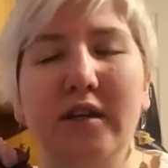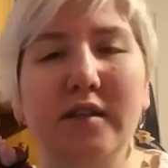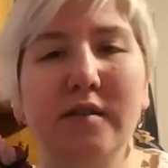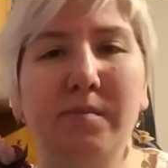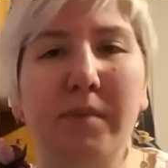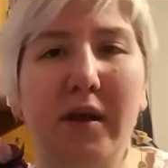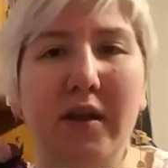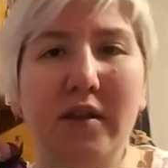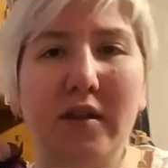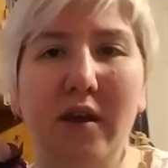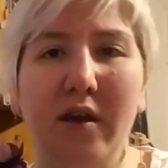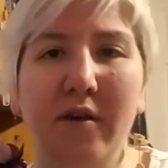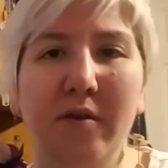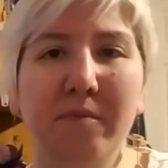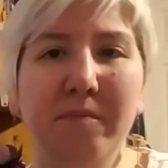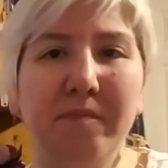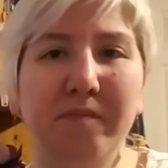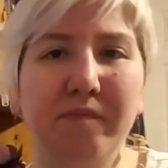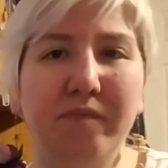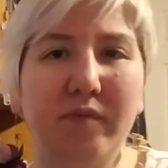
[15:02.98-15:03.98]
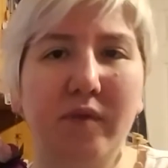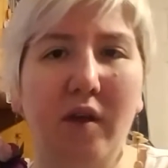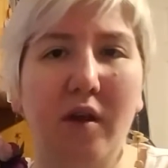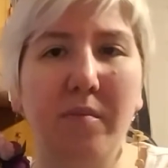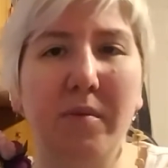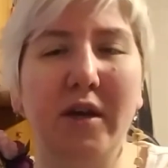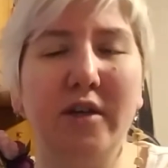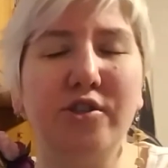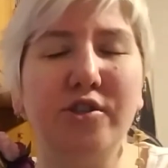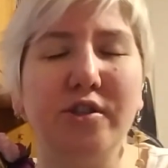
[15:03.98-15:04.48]
expect that.
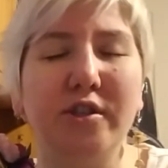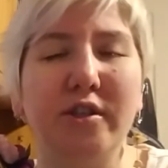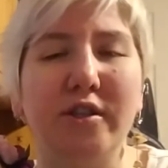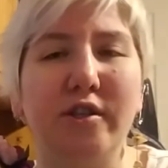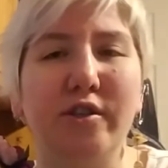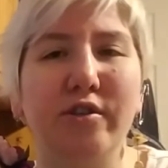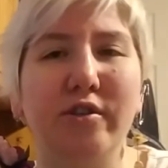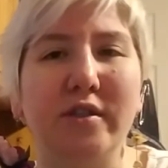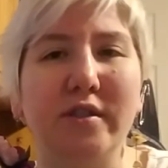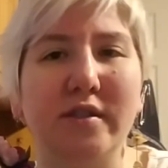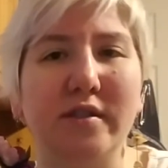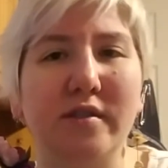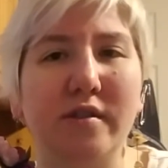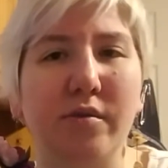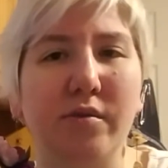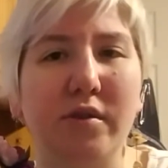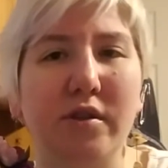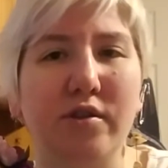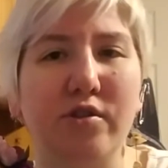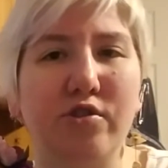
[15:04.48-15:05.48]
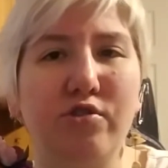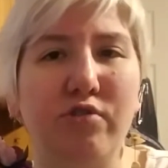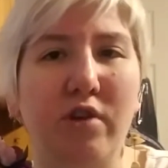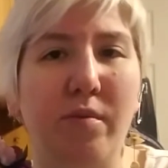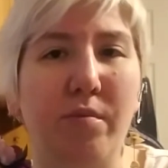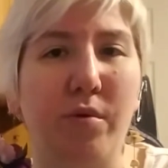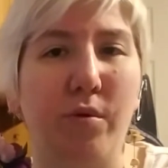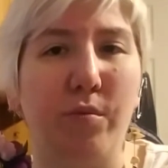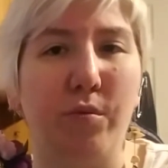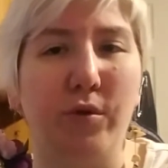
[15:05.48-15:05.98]
I'm actually curious to see what the
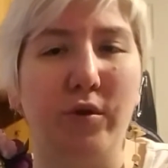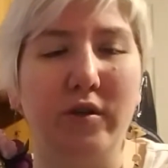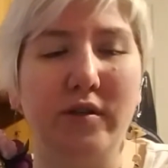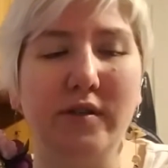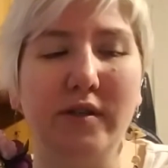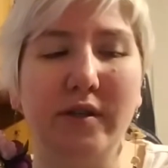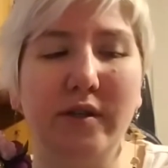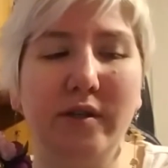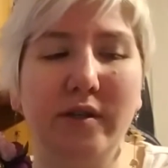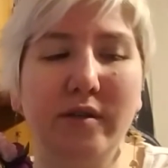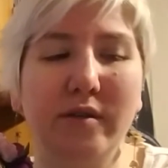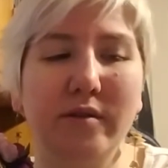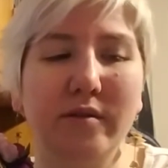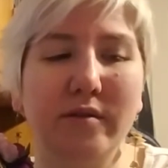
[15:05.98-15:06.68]
straight purple looks like.